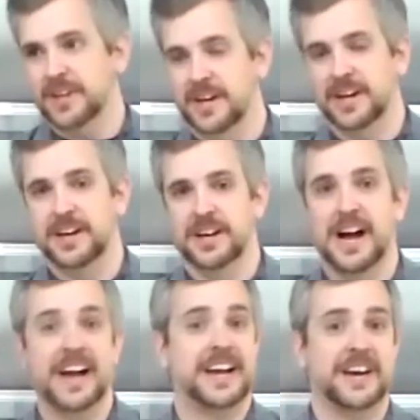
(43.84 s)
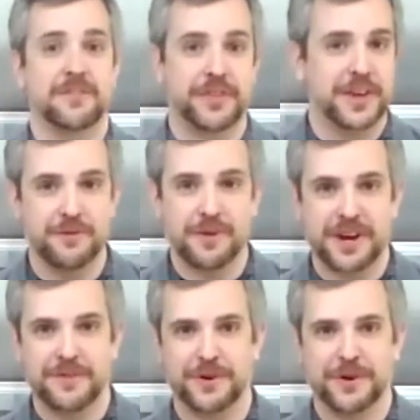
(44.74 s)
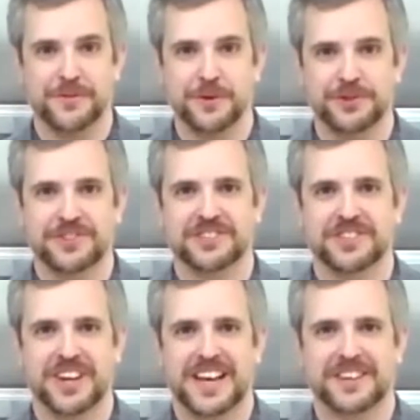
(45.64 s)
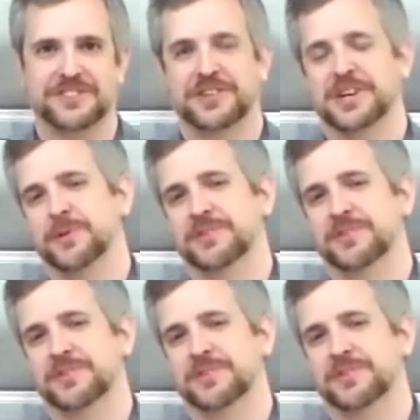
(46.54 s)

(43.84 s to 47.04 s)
I got everything ready for a full season last year,